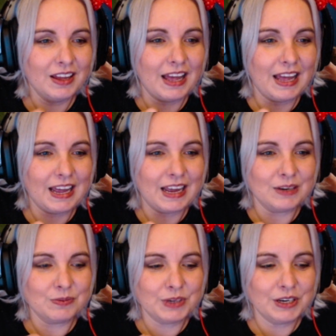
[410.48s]

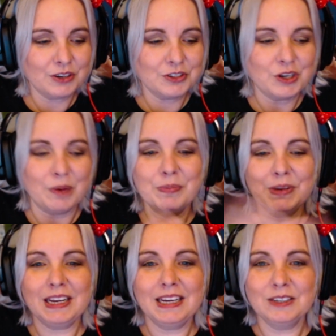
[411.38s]
And we are
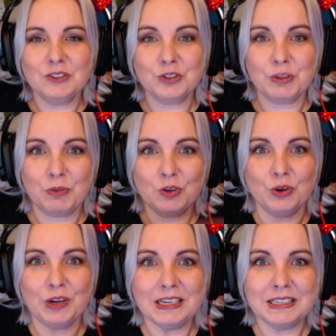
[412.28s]
jumping into some
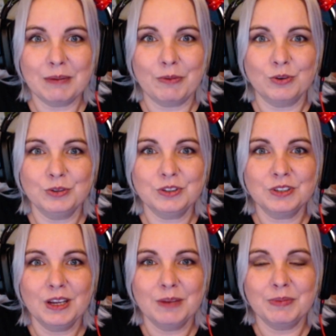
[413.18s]
cooking demos.
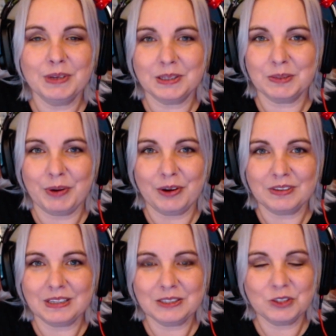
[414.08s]
Because
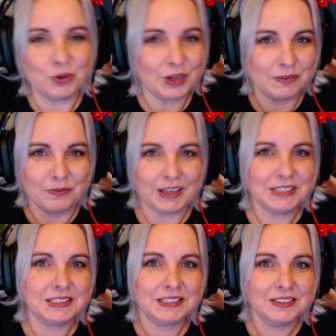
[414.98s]
apparently it's Cooking
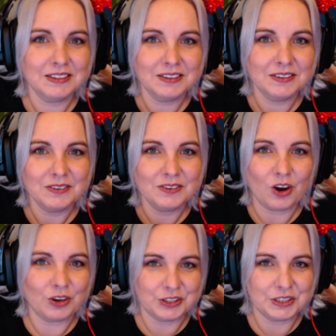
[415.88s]
Fest
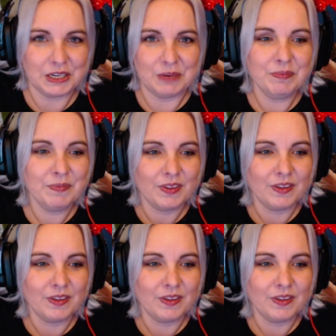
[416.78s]
on Steam.